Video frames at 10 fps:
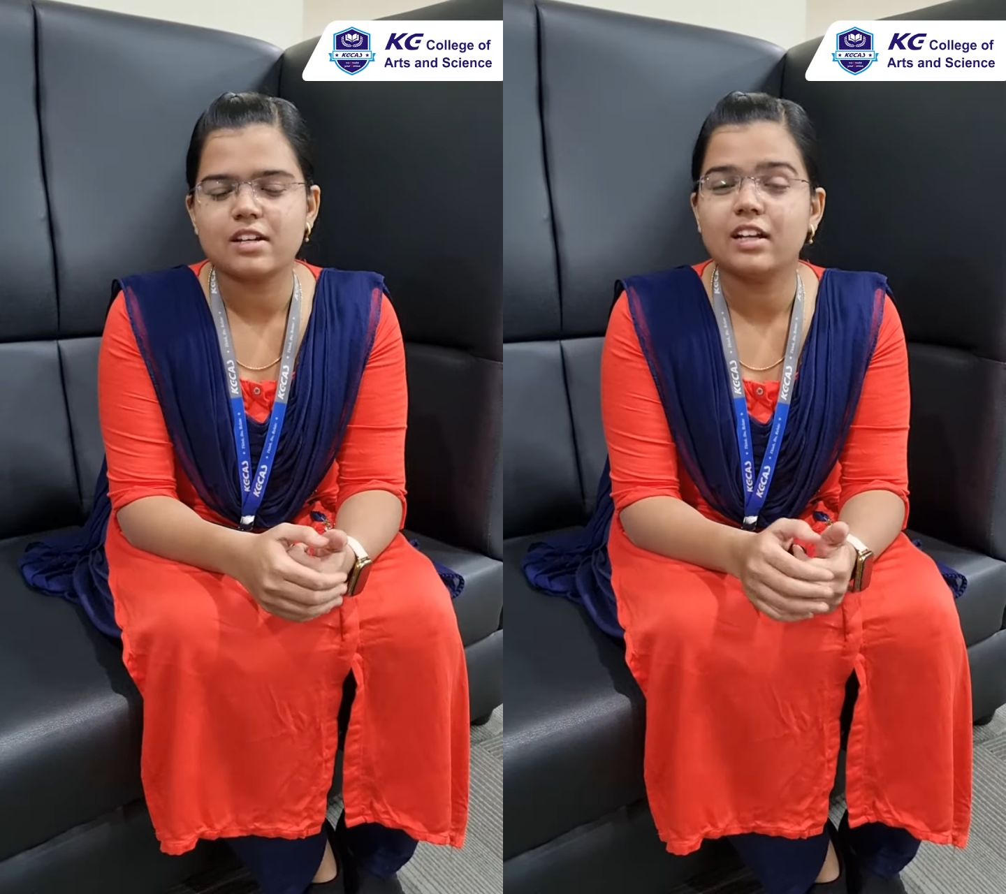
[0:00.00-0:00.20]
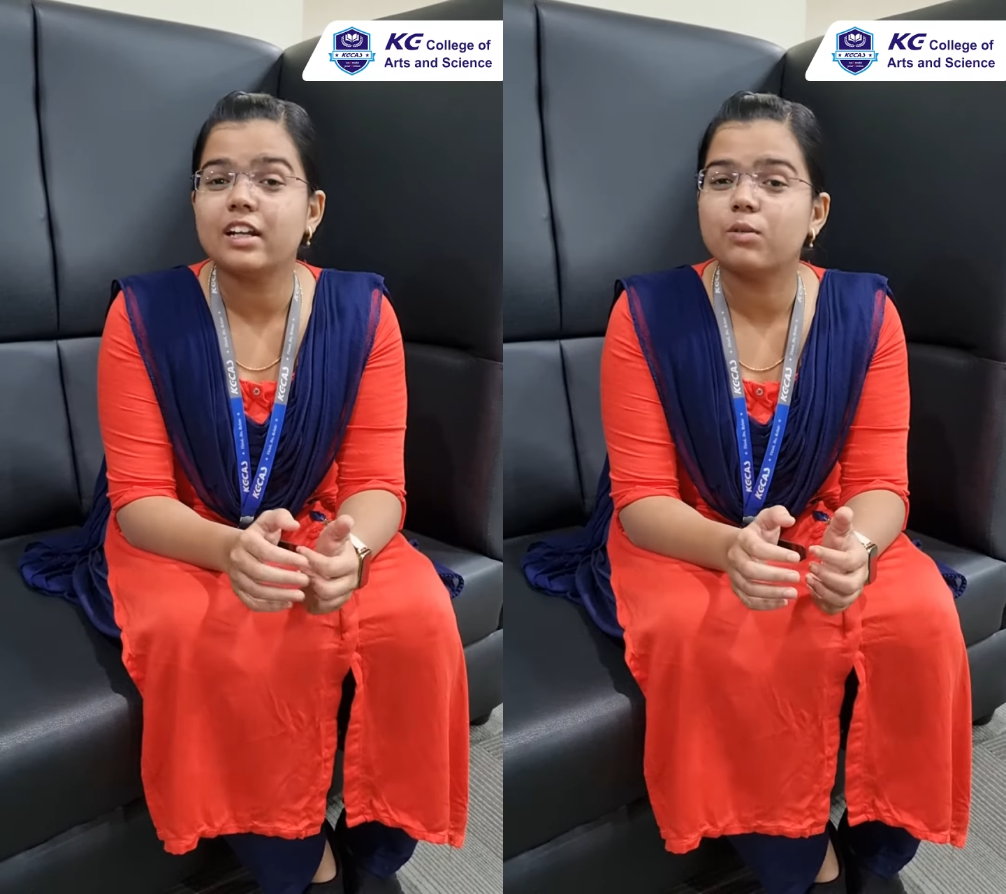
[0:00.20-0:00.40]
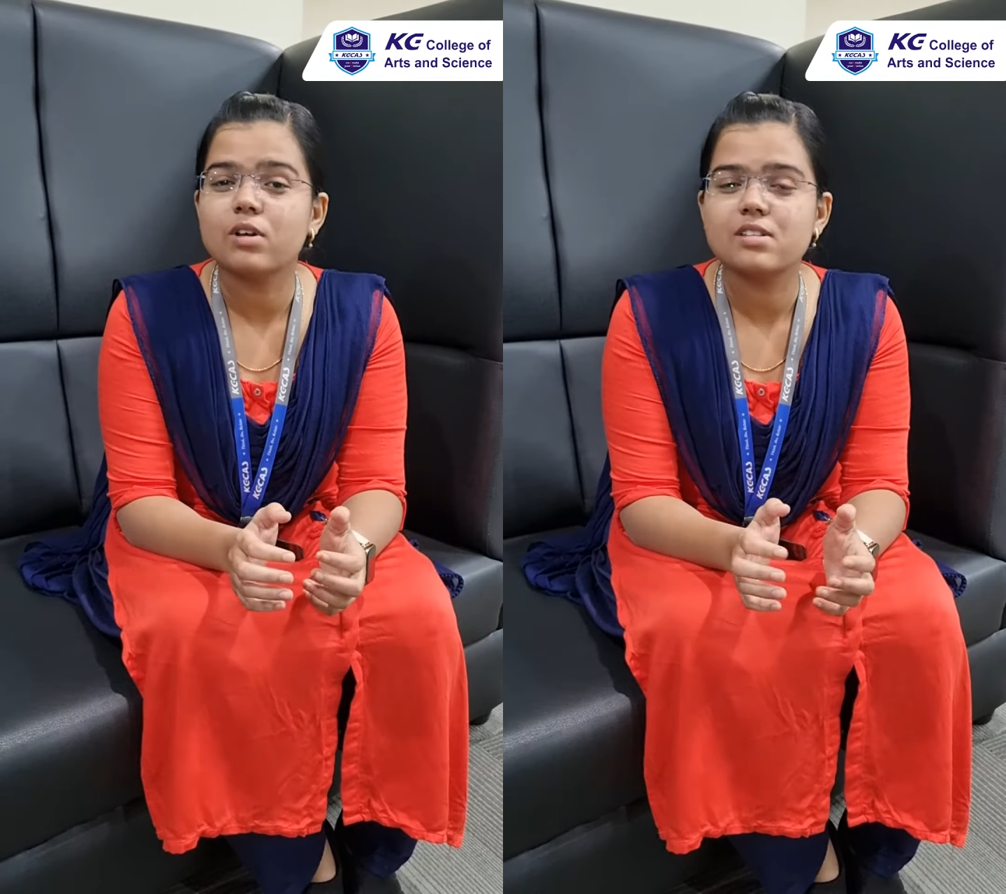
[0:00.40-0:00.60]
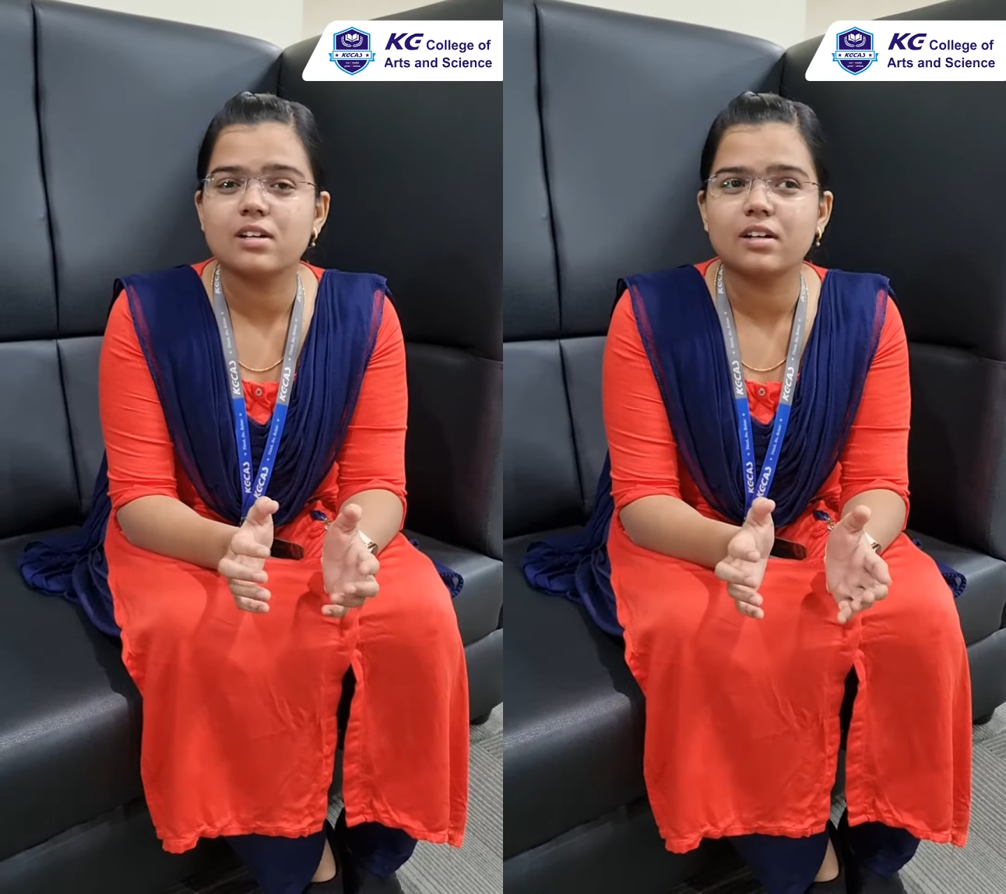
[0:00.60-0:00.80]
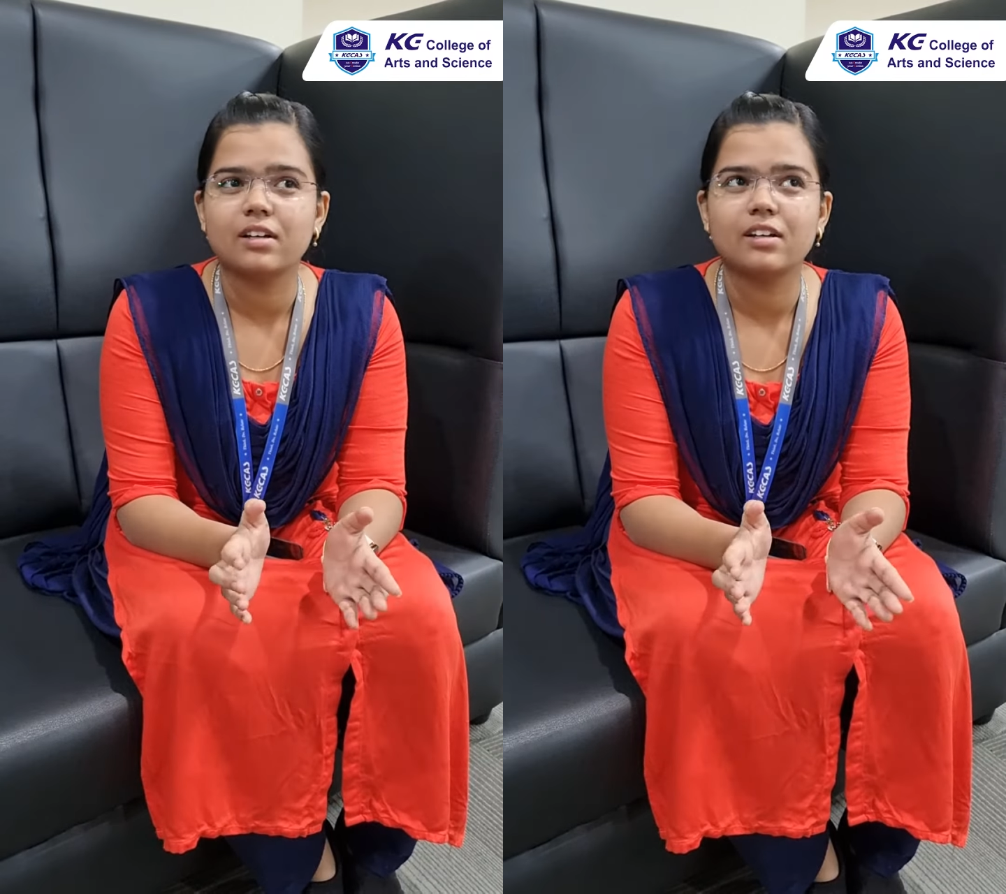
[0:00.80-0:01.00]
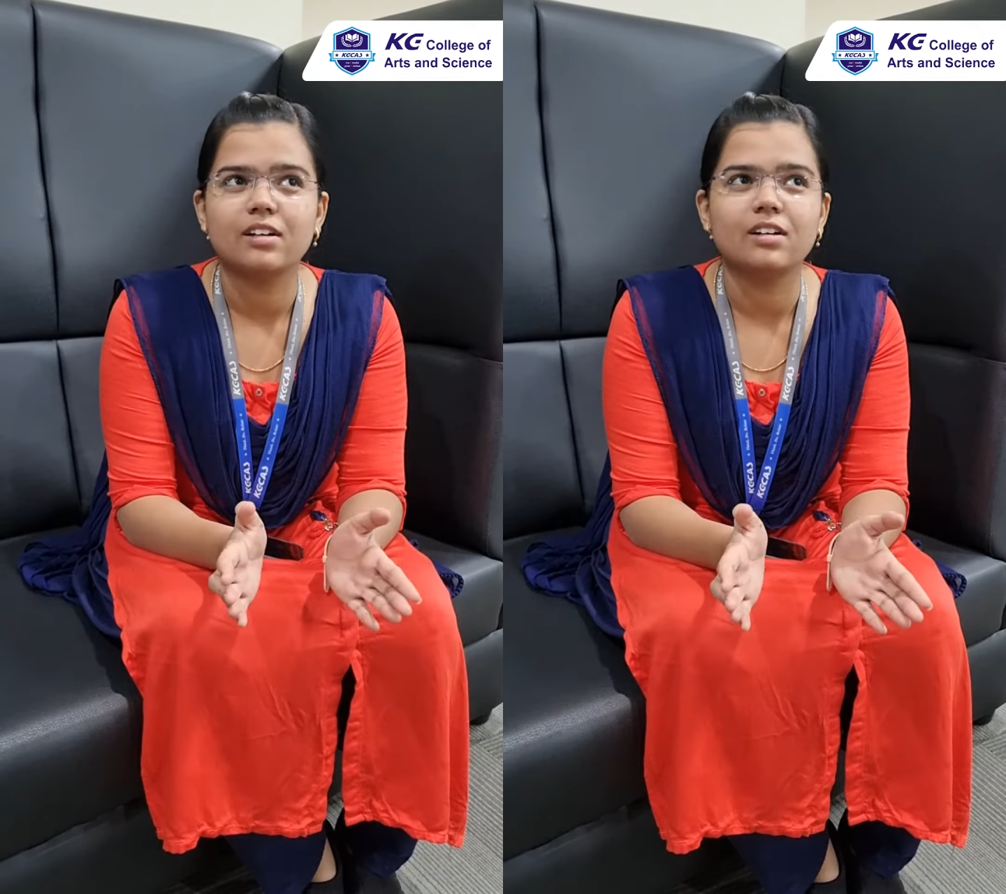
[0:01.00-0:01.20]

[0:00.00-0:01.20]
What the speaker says: Really, it was a